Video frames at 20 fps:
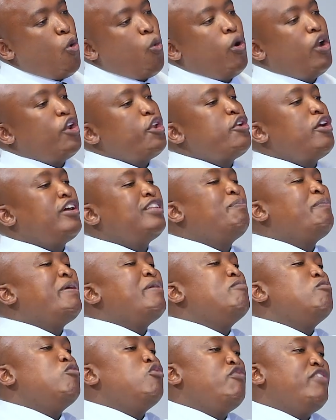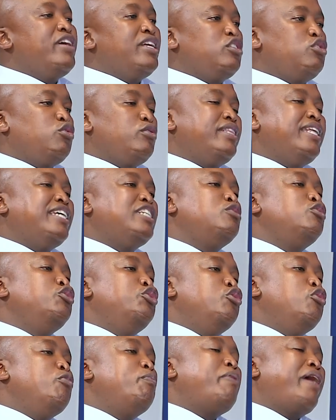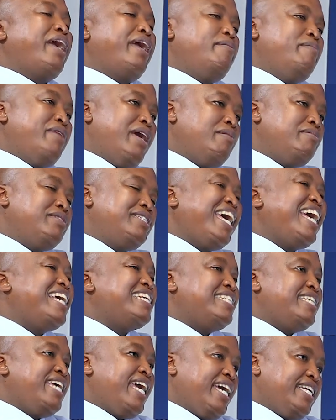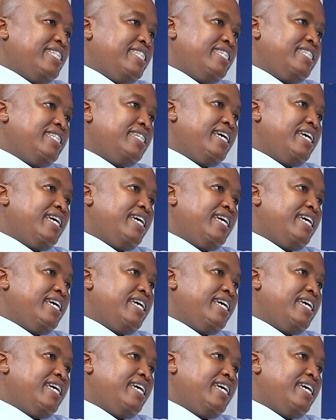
will not be moving to this new premiums as yet.